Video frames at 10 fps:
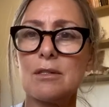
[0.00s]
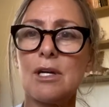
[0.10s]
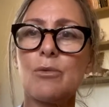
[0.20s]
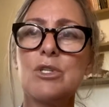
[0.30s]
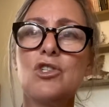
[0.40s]

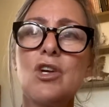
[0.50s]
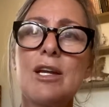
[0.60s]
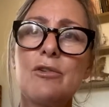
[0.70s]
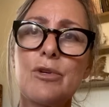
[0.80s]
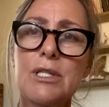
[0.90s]
that
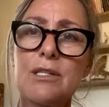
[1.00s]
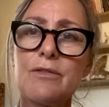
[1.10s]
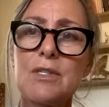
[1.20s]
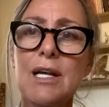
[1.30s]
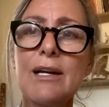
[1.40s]
regenerative
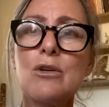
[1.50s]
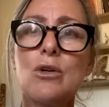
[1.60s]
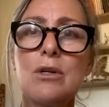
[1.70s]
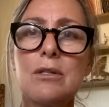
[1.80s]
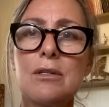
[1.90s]

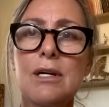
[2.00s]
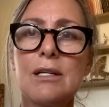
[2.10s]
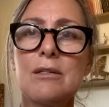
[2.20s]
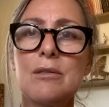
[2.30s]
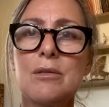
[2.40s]
cycle,
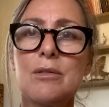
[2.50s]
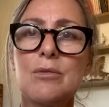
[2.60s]
and